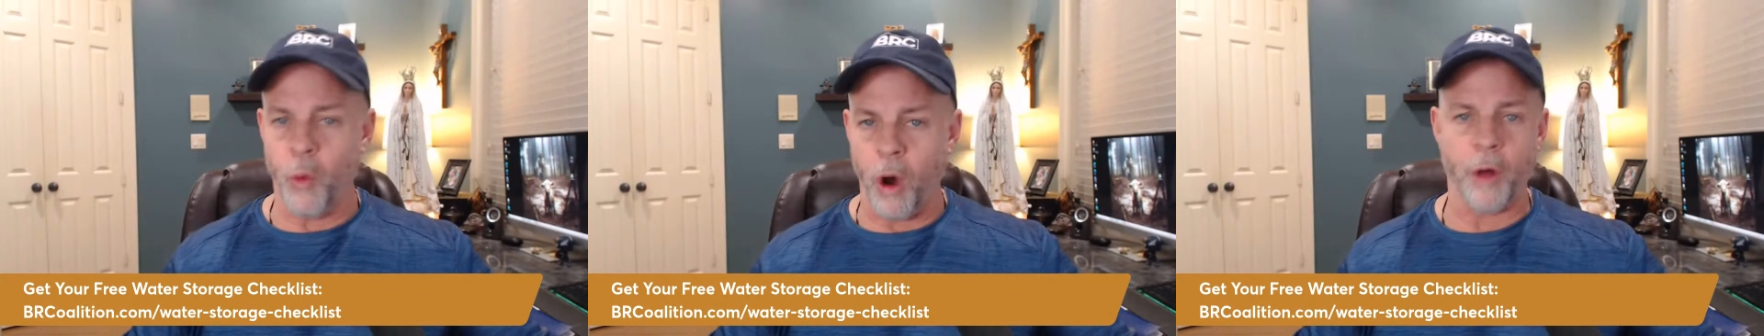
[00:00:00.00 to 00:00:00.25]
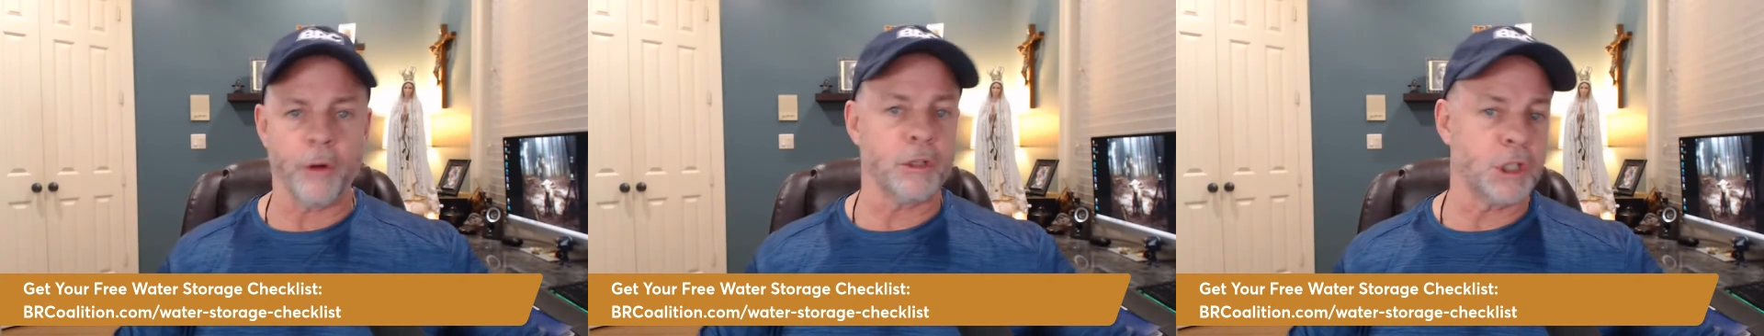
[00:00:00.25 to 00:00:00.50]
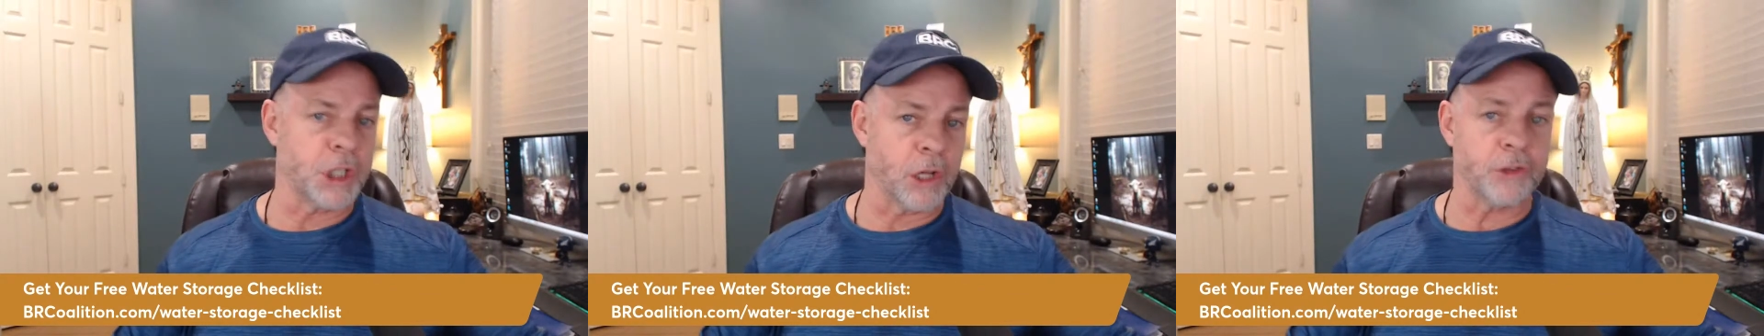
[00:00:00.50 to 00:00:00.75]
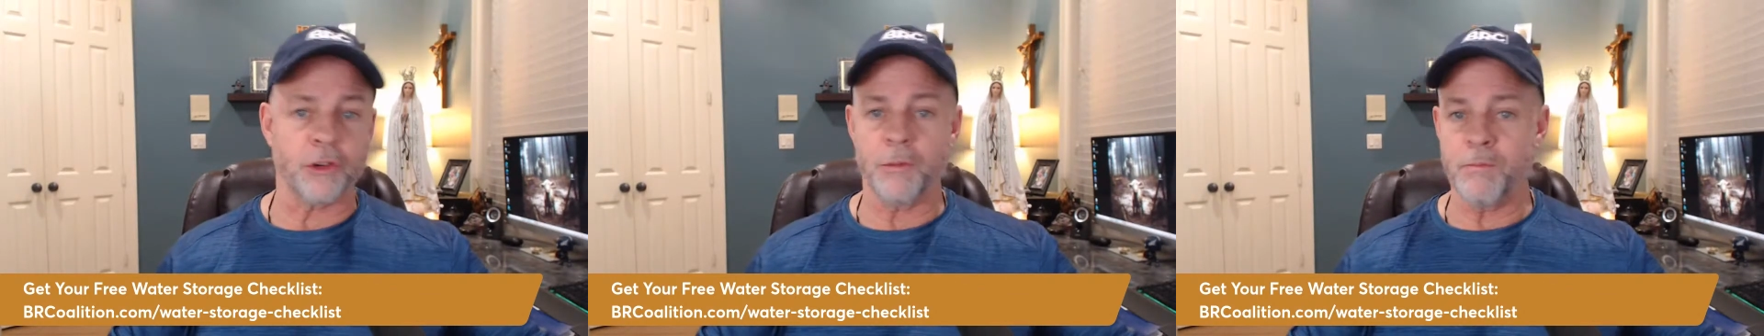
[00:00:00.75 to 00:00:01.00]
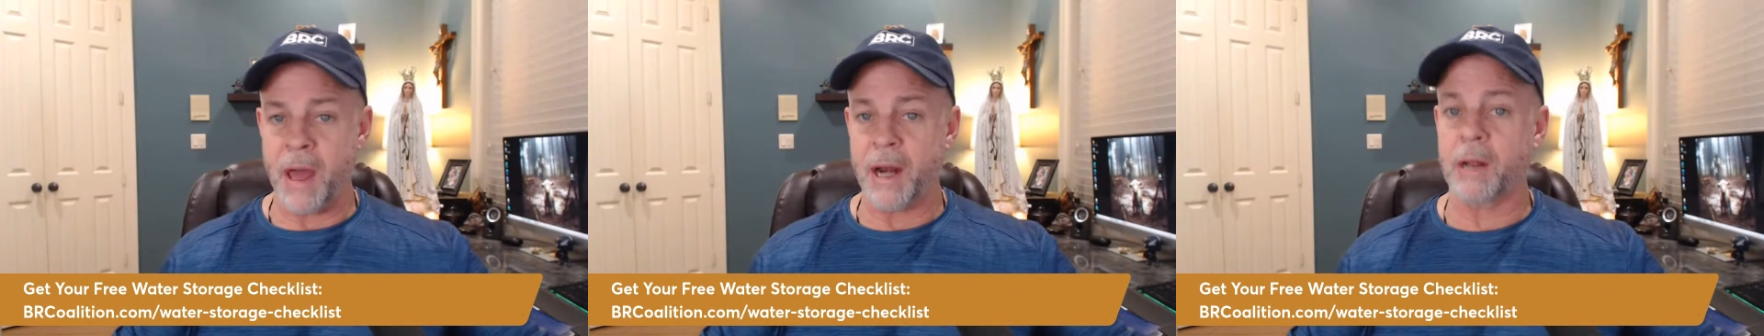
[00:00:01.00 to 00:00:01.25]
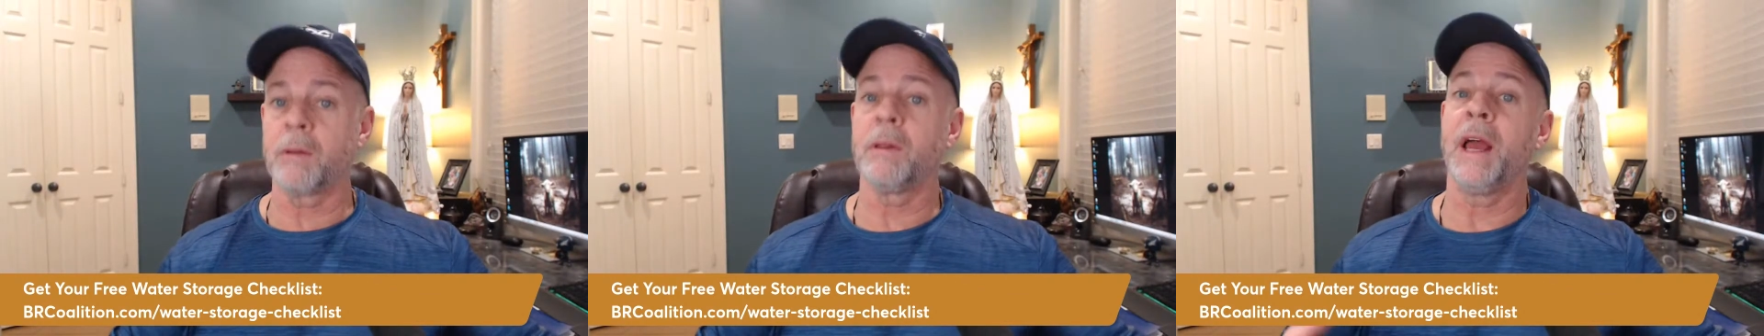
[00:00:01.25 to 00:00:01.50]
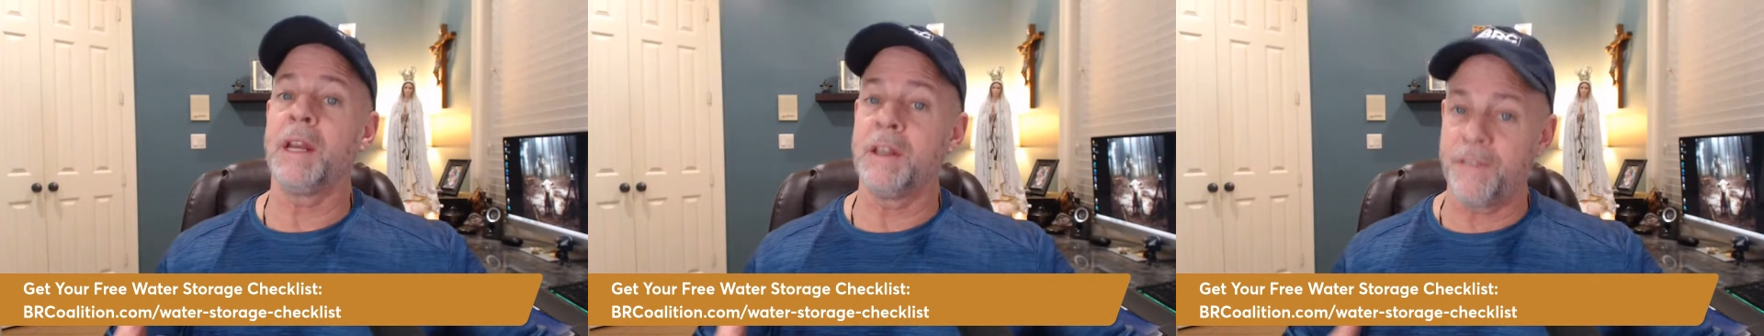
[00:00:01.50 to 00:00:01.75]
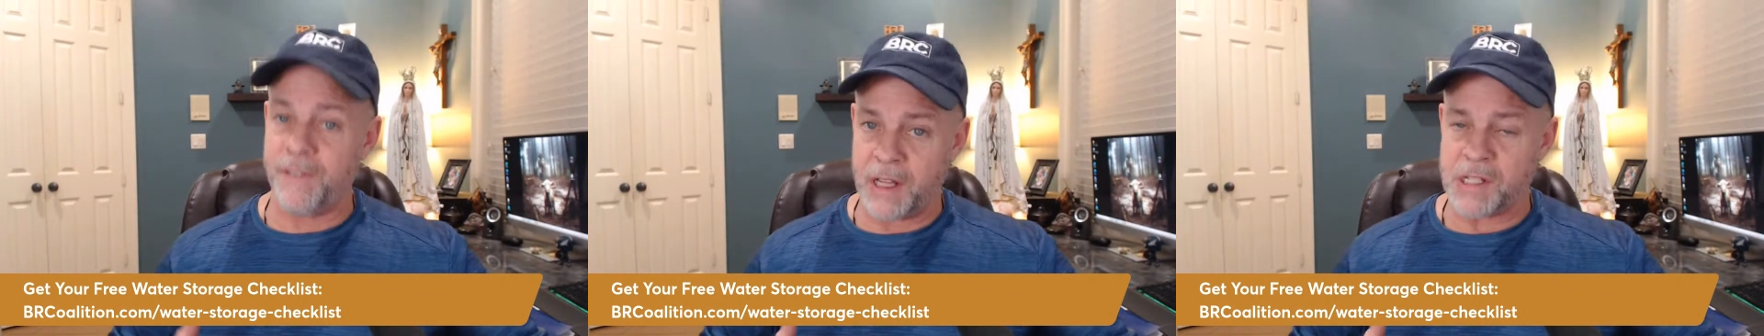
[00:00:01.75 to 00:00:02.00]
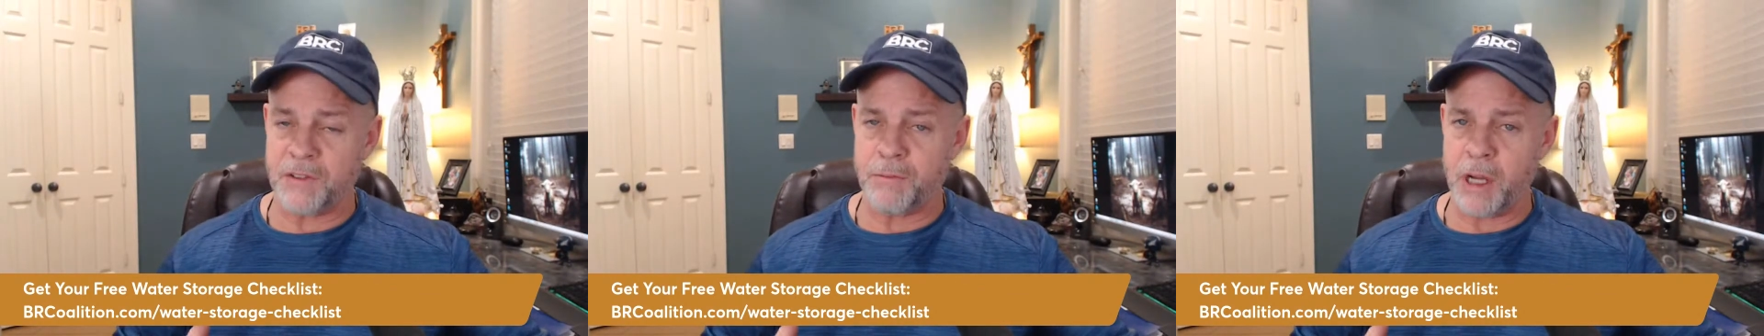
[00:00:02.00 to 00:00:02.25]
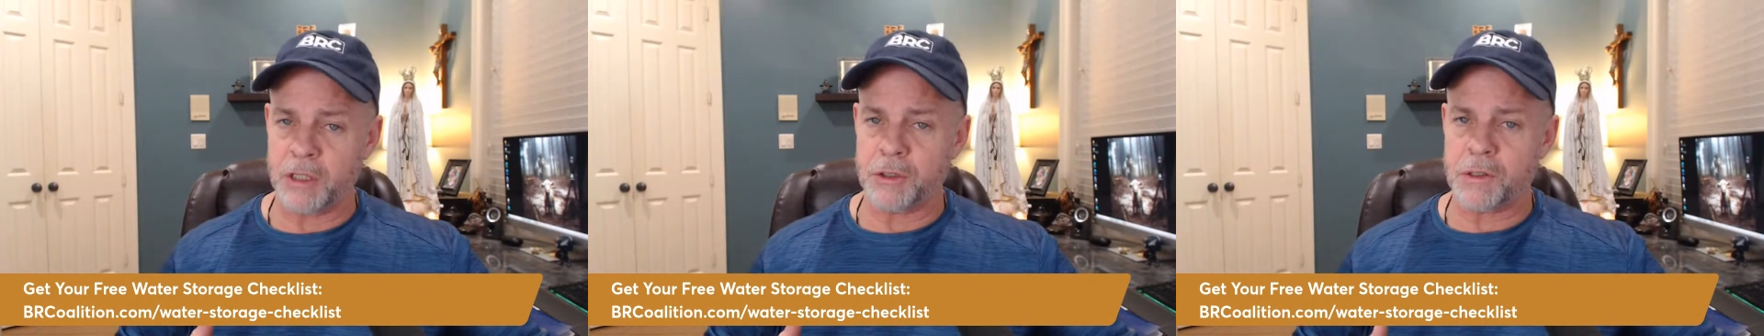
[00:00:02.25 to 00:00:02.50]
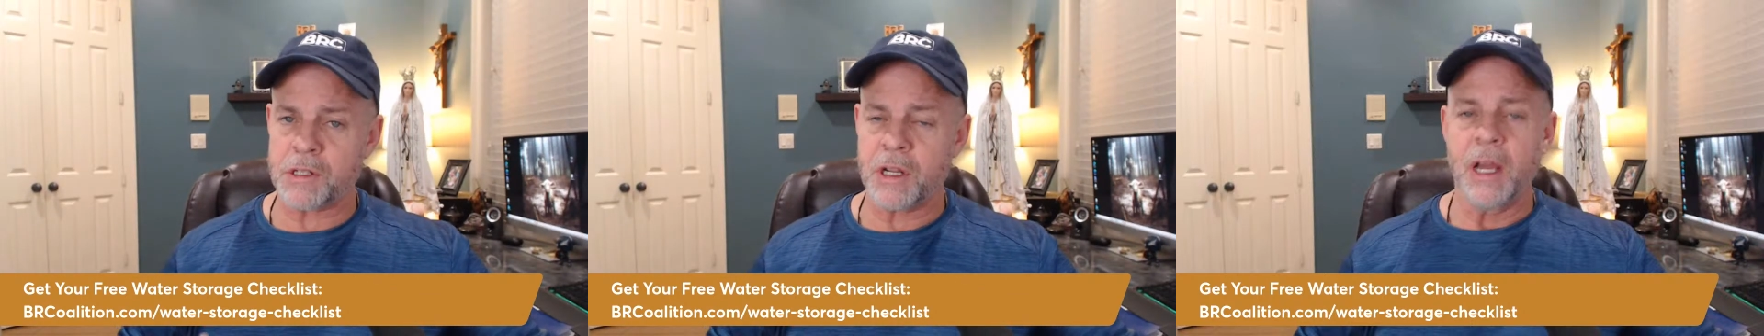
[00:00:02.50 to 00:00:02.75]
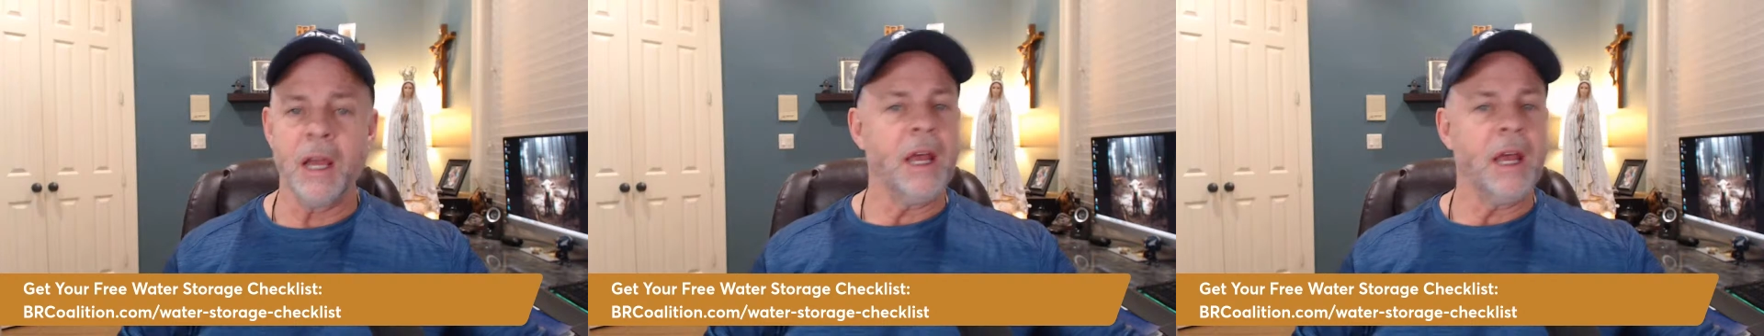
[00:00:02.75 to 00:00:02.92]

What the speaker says: water, shelter, medical, and defensive measures,